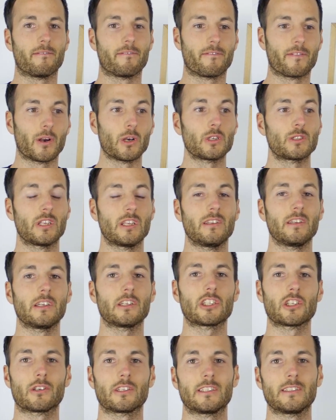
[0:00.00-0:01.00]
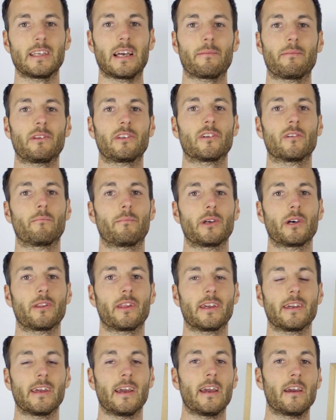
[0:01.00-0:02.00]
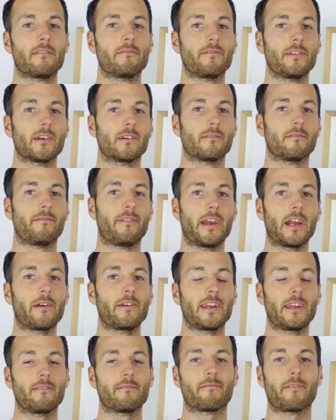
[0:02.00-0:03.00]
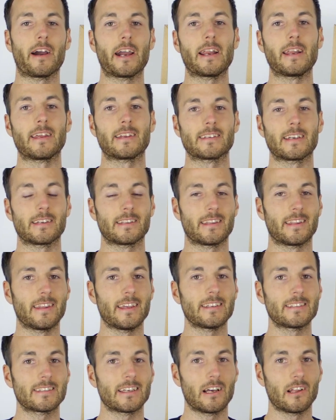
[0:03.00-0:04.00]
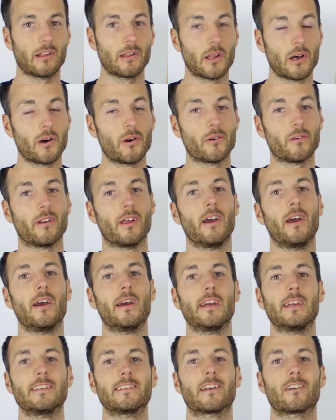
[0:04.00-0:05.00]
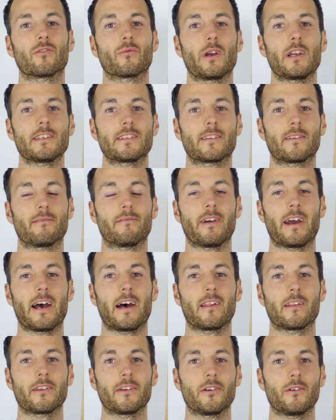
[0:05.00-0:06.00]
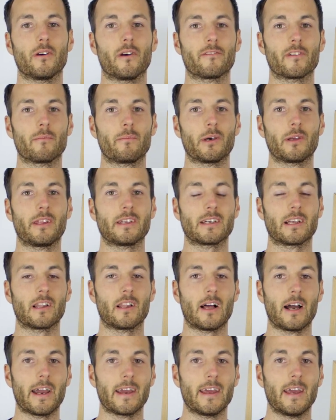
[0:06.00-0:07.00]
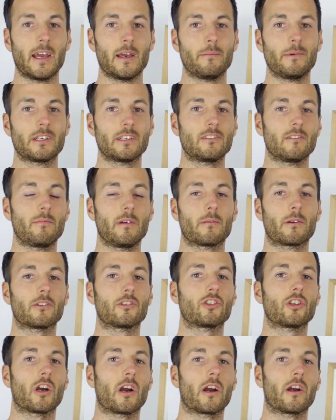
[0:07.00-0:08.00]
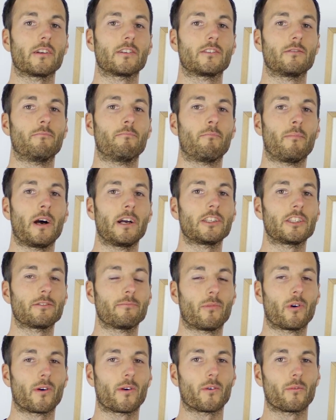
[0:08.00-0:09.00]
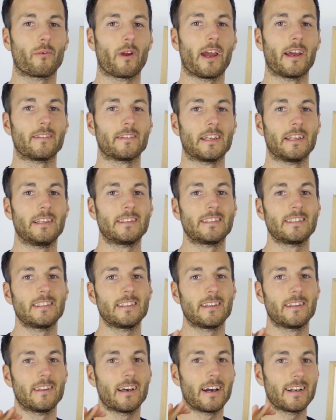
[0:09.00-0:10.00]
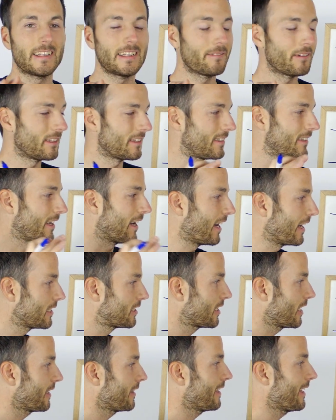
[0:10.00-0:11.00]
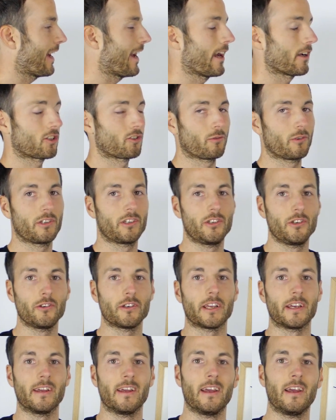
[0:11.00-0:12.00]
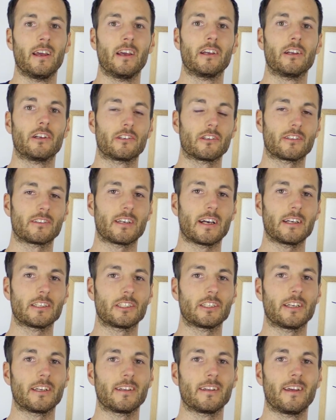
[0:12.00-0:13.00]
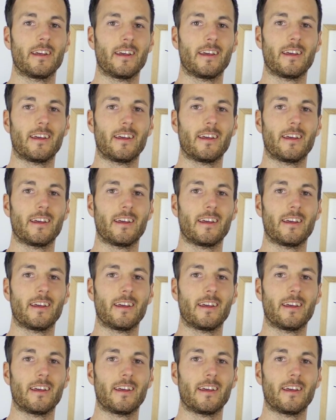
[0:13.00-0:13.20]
first initial step into your building feel very inviting. This alone is going to raise the value of your building a lot, because you'll be able to charge much more rent. And this is not even touching the actual unit. You're just touching,